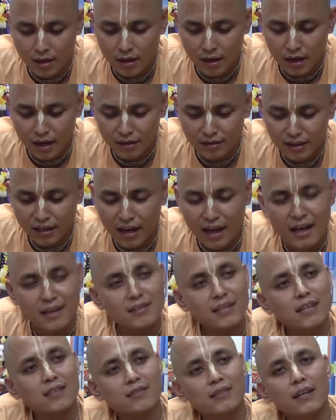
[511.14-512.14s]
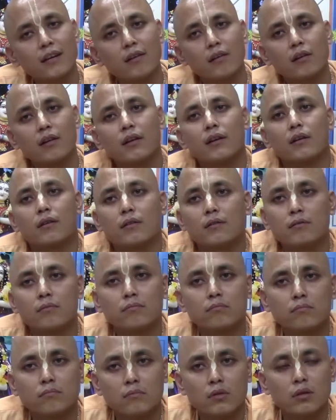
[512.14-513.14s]
And then, as I said earlier,
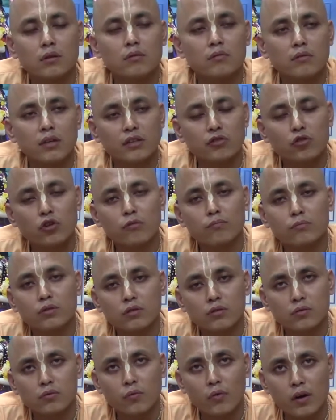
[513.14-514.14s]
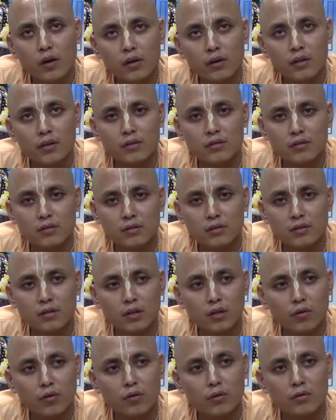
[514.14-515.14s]
the nature of this world is,
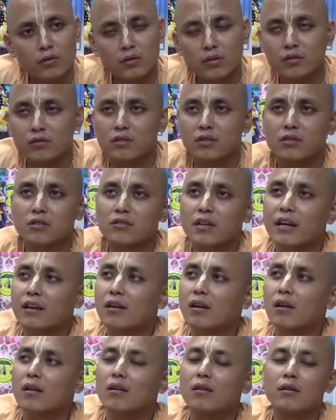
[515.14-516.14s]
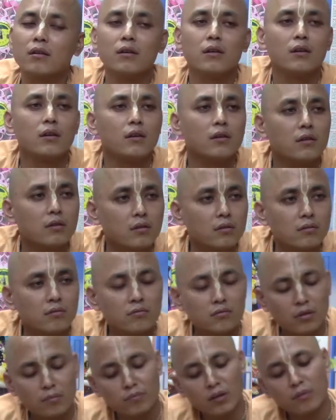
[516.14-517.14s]
it's just a cycle.
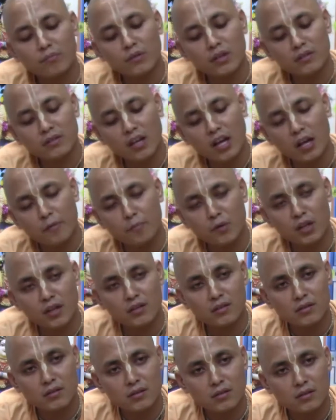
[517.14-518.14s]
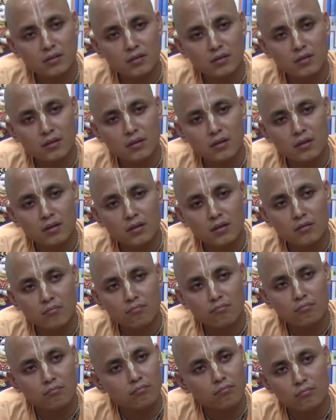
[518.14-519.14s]
Sometimes there is a happiness
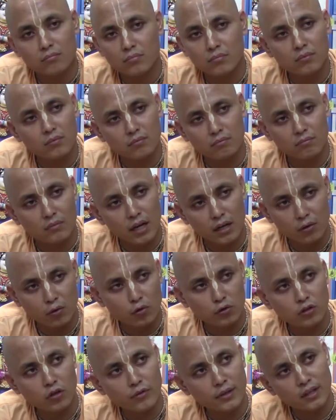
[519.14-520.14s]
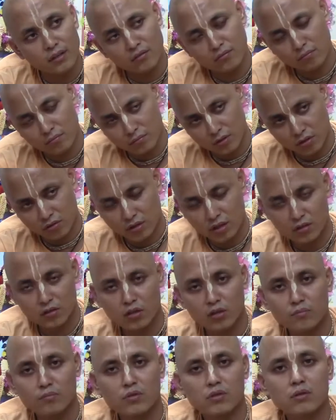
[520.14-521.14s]
that goes away, then distress
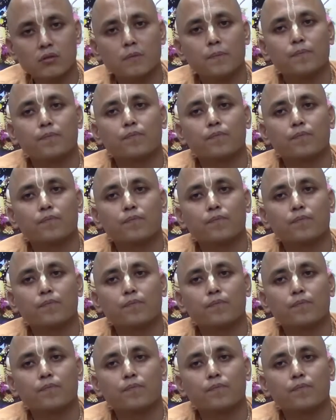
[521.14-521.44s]
comes,